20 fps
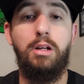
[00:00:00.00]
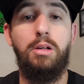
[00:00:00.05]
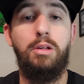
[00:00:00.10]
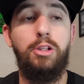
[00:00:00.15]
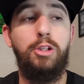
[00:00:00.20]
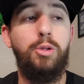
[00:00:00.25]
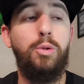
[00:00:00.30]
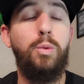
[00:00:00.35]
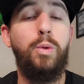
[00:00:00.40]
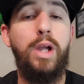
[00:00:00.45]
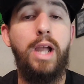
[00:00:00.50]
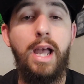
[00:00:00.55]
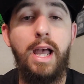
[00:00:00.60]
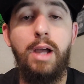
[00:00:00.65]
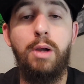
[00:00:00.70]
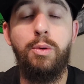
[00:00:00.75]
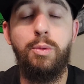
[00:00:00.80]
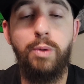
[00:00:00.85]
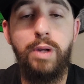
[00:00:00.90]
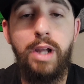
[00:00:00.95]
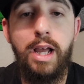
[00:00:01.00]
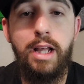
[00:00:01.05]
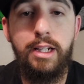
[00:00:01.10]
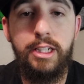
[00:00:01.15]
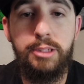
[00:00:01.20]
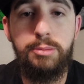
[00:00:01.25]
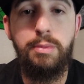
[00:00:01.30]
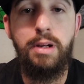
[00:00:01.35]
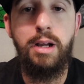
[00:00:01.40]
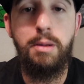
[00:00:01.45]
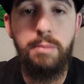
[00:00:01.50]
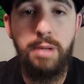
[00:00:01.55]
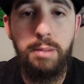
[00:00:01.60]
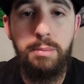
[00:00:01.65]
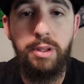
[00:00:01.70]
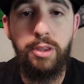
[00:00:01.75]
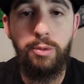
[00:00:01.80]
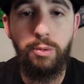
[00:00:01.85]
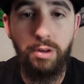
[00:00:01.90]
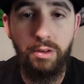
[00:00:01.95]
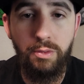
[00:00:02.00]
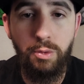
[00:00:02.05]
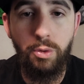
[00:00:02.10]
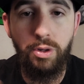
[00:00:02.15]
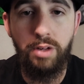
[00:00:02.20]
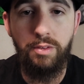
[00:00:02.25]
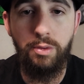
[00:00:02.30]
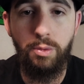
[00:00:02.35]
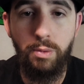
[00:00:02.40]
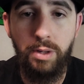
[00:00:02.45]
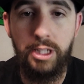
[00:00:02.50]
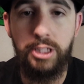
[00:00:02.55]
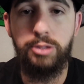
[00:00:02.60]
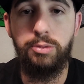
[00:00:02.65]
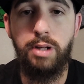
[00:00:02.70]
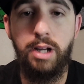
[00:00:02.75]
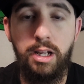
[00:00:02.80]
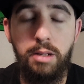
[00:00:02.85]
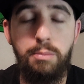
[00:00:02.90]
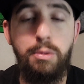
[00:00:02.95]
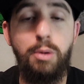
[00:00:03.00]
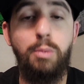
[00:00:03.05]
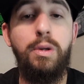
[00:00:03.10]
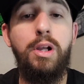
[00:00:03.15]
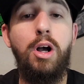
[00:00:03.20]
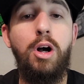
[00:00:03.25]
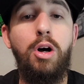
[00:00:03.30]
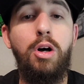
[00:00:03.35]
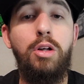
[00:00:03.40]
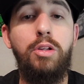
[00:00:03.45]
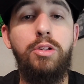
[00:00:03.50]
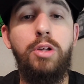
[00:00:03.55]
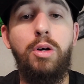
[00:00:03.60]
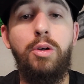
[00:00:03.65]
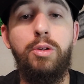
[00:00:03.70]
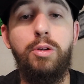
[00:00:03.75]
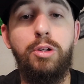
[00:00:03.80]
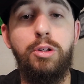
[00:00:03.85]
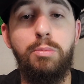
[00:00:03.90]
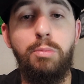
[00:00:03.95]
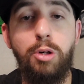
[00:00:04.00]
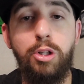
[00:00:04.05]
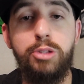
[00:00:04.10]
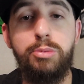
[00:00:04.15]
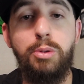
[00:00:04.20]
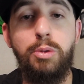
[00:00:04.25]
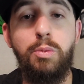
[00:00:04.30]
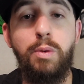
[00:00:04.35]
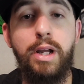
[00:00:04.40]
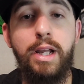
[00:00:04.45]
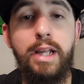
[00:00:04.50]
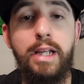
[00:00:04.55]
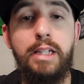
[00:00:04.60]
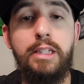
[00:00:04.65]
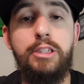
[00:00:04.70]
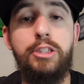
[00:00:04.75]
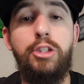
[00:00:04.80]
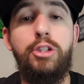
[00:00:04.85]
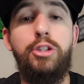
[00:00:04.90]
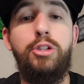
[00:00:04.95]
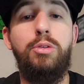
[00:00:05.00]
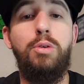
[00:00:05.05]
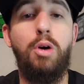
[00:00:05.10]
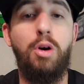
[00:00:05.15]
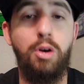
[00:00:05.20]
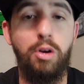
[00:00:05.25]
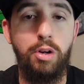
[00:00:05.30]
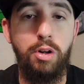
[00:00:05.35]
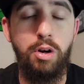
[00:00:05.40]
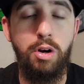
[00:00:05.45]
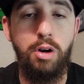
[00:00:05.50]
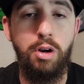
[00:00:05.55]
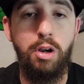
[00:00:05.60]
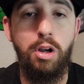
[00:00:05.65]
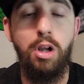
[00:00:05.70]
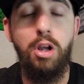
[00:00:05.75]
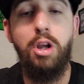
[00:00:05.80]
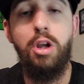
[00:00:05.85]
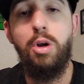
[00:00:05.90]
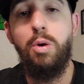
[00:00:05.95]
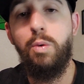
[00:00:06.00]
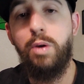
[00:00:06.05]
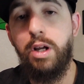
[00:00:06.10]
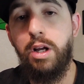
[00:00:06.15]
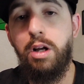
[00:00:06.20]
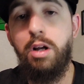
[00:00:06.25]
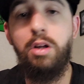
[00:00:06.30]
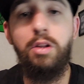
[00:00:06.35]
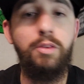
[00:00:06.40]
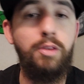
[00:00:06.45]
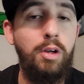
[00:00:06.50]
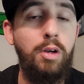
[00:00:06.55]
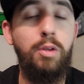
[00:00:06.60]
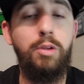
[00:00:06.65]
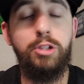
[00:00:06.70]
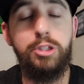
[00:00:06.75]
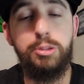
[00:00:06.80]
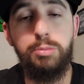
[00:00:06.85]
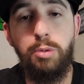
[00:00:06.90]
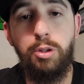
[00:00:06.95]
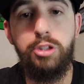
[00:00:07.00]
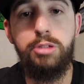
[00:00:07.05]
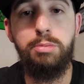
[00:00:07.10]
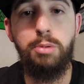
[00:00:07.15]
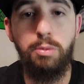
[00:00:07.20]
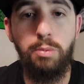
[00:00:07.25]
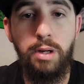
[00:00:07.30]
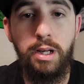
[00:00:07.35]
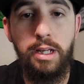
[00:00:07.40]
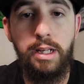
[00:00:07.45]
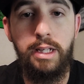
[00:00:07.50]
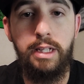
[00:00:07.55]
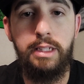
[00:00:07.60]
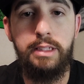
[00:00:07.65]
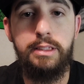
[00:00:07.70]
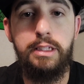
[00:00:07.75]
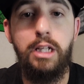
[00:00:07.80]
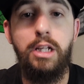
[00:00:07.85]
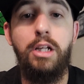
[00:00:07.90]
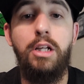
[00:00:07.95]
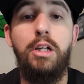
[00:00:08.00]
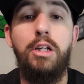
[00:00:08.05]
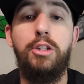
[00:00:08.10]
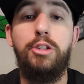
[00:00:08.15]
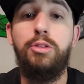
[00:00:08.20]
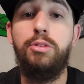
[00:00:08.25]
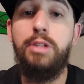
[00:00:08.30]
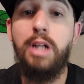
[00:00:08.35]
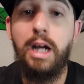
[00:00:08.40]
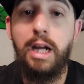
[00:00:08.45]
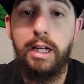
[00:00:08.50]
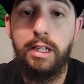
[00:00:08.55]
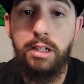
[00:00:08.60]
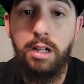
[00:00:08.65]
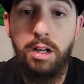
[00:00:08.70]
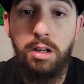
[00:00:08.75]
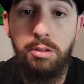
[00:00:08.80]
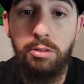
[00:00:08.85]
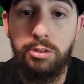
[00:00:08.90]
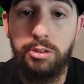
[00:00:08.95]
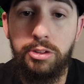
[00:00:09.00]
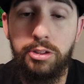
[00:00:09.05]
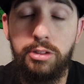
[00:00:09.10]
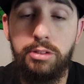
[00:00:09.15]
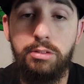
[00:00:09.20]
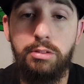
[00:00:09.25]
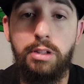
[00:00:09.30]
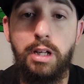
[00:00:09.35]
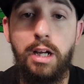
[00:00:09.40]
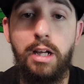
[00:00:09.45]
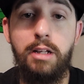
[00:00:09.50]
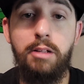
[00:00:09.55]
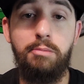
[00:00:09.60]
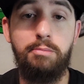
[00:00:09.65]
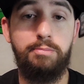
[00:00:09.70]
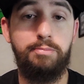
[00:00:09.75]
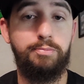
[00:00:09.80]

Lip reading: Your reality is maybe 3 or 4 different ways, right? But we all know there are multiple ways to do R&R. We all know there's multiple ways to diagnose, okay?